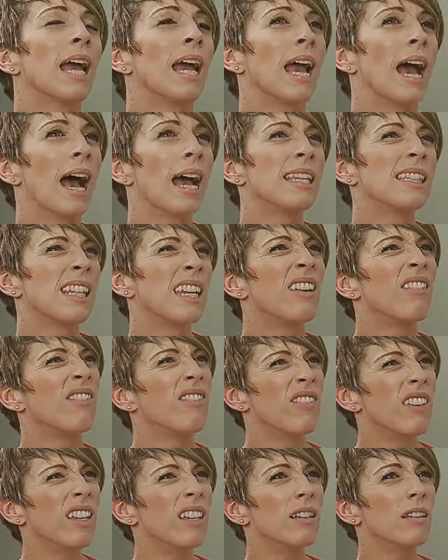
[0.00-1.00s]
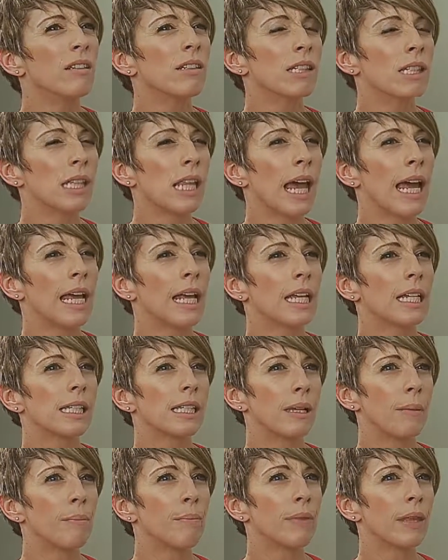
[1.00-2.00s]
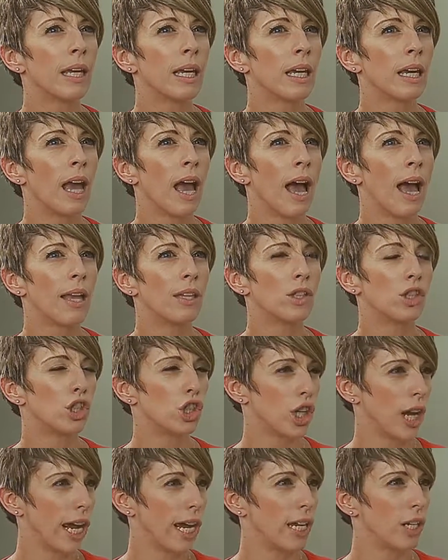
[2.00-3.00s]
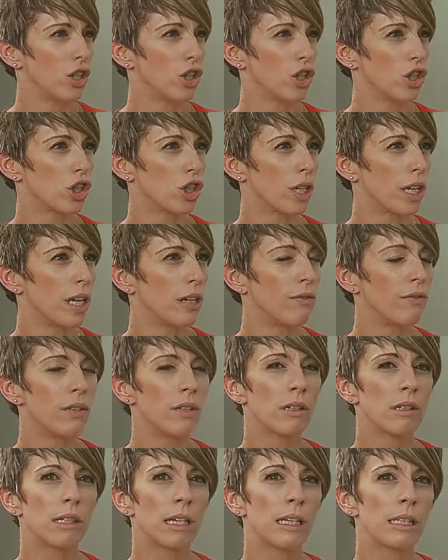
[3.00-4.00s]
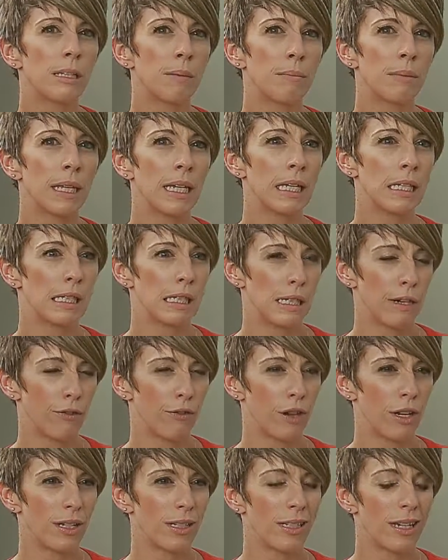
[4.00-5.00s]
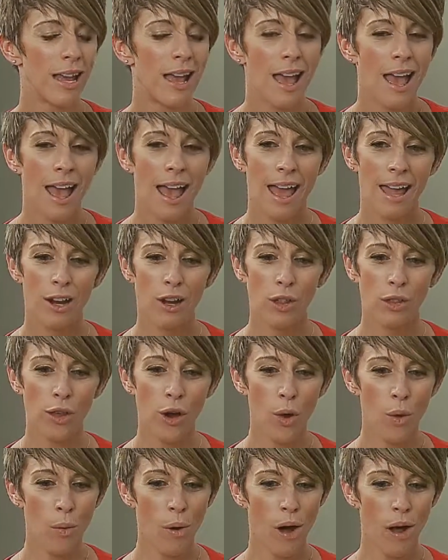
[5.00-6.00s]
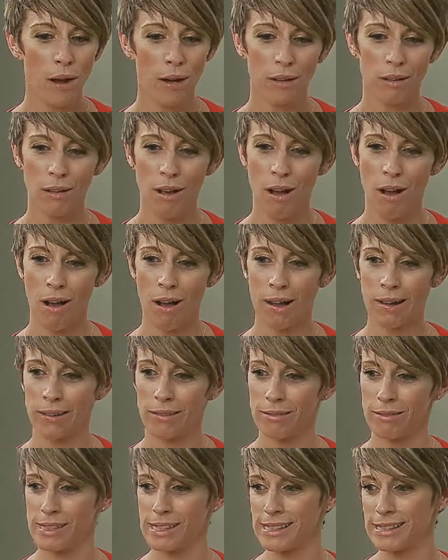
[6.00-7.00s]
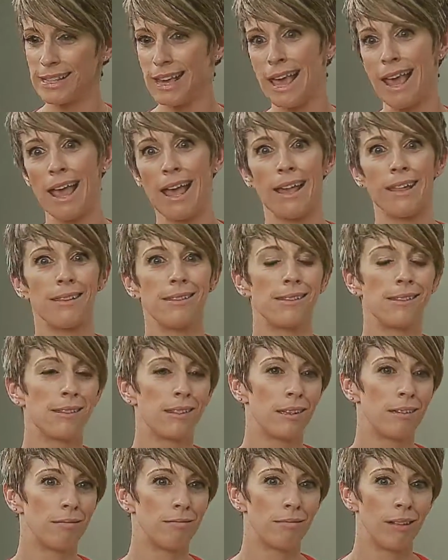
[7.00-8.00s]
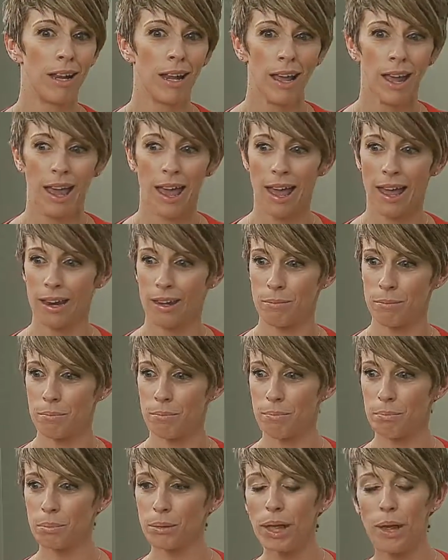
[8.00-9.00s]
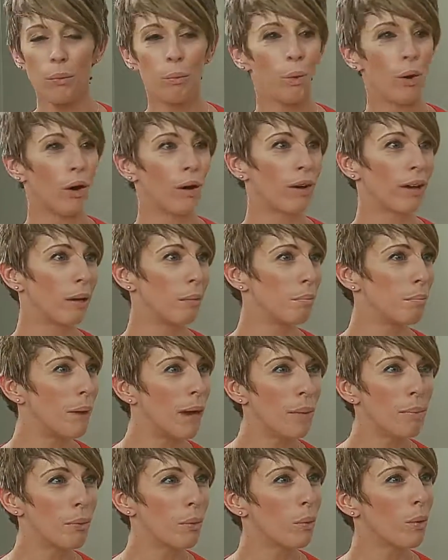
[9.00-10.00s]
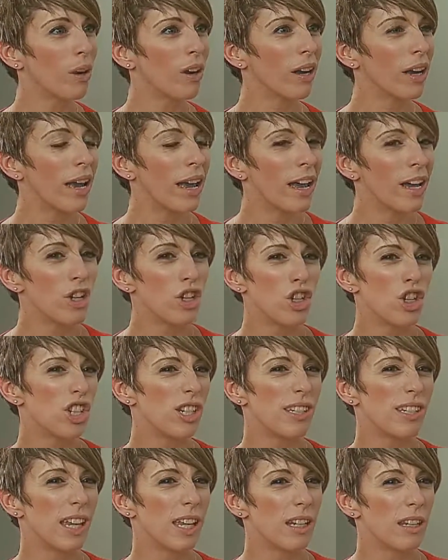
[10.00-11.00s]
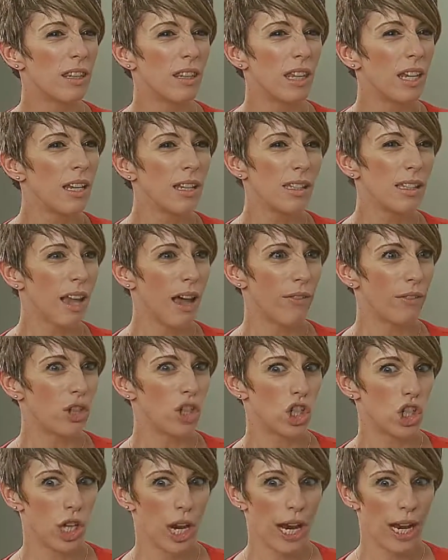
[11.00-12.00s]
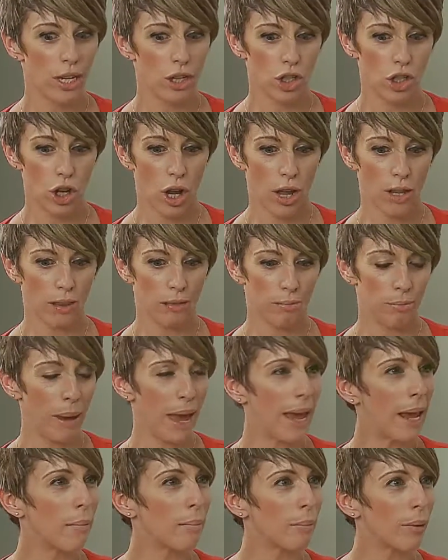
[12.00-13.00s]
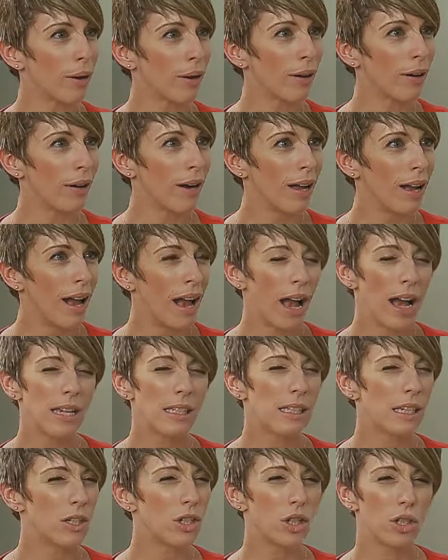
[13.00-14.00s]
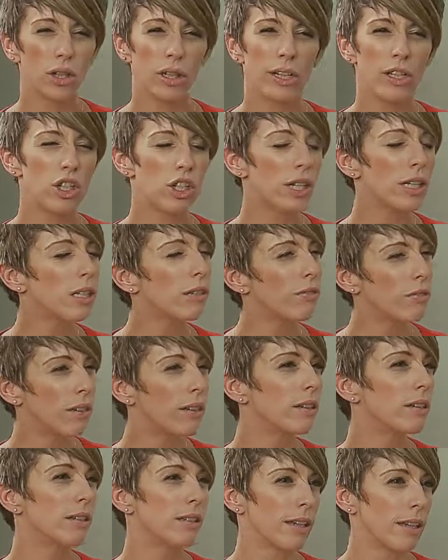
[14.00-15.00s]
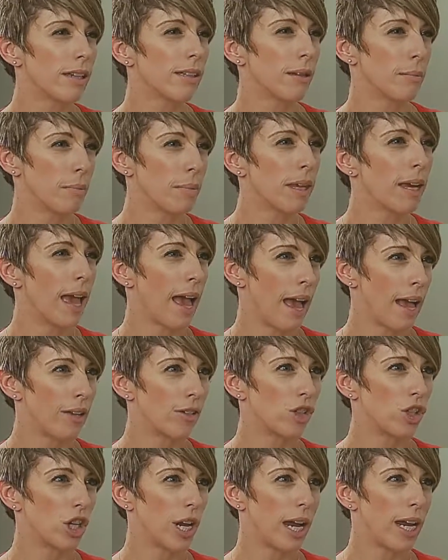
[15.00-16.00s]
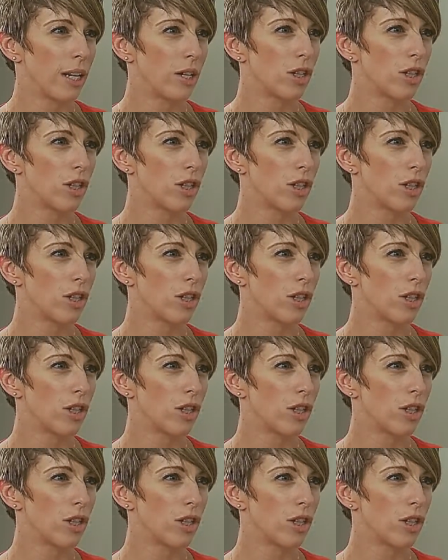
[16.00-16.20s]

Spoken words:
I said, it feels like something has changed. It feels like something is different. And although on scans and blood work and paperwork, she said things haven't changed on paper. I said to her, it just feels like something has changed.